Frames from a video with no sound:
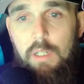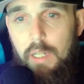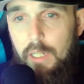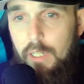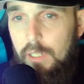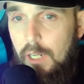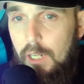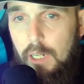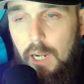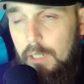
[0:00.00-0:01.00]
And
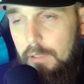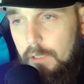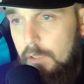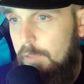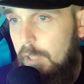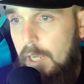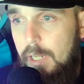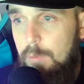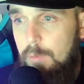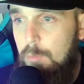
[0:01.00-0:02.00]
I love
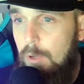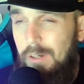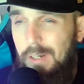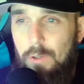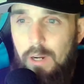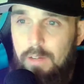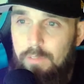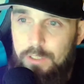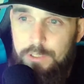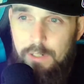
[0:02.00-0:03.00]
Dyami Brown. I don't have any
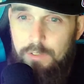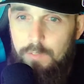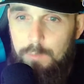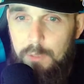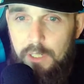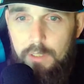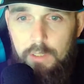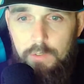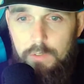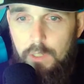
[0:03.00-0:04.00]
shares of him yet, and
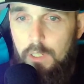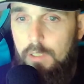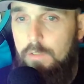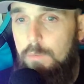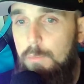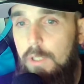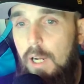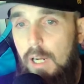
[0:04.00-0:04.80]
it sucks, but